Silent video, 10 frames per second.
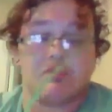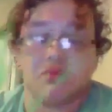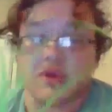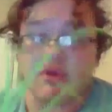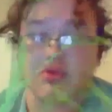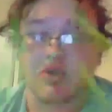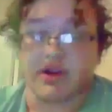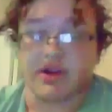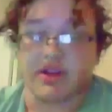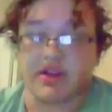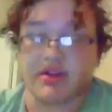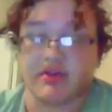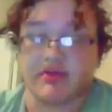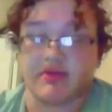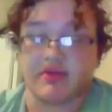We brought it
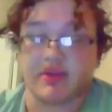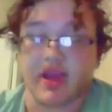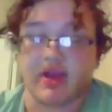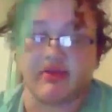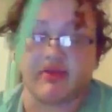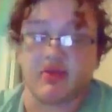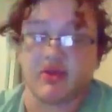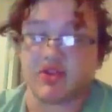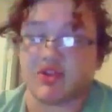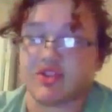in for cattle forage.